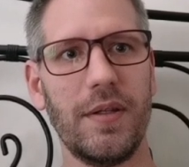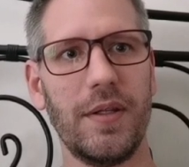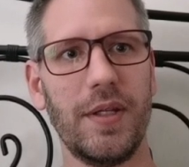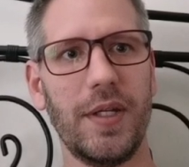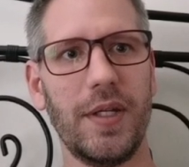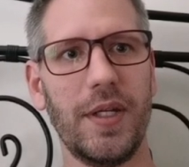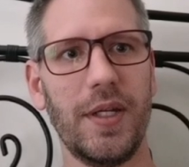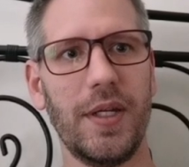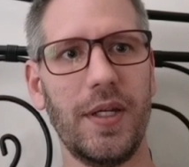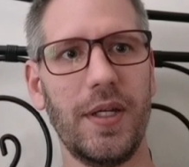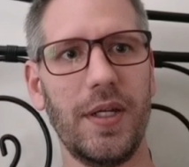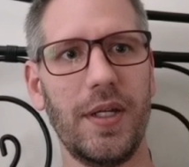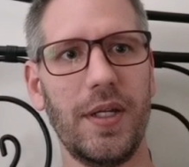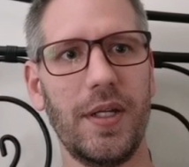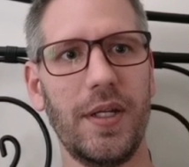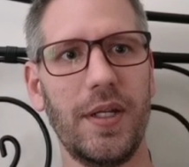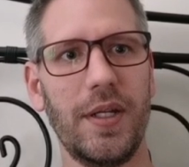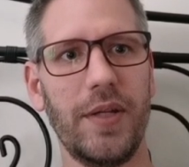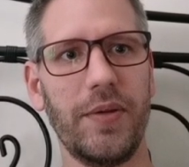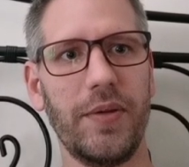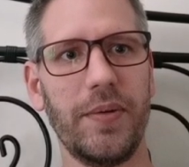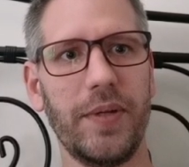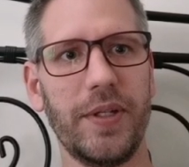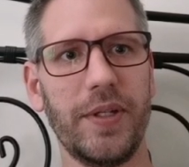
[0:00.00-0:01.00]
Then
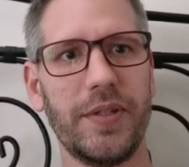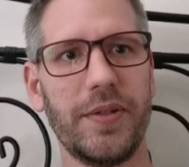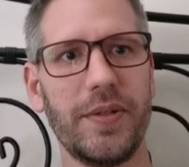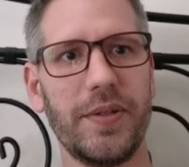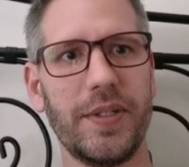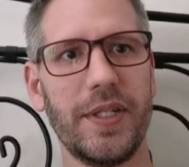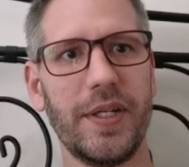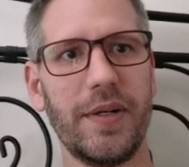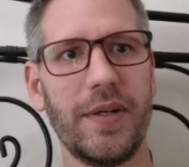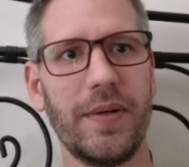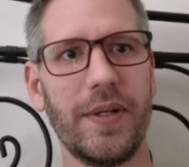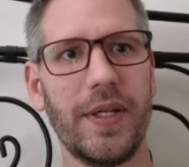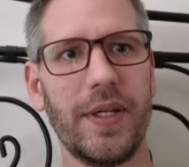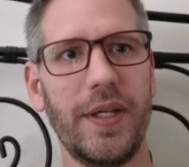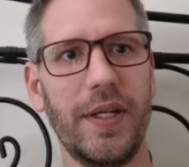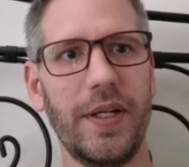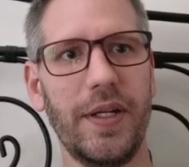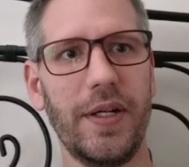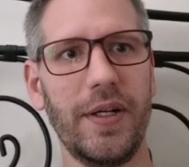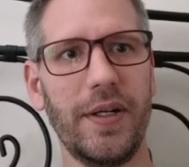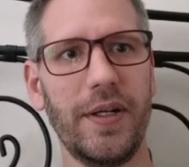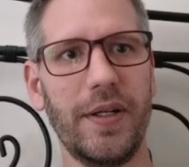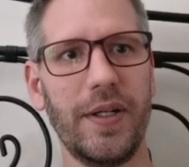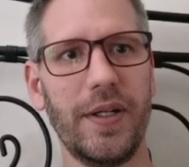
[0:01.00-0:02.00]
another laser tower
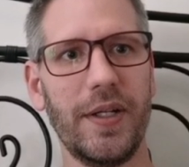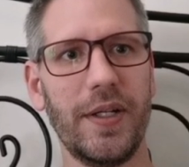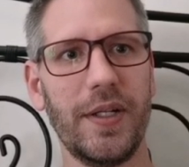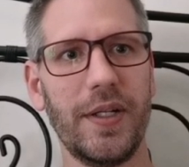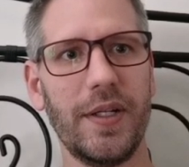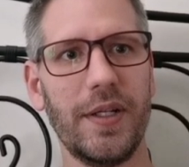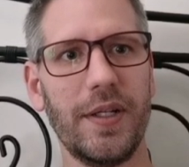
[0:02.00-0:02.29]
here.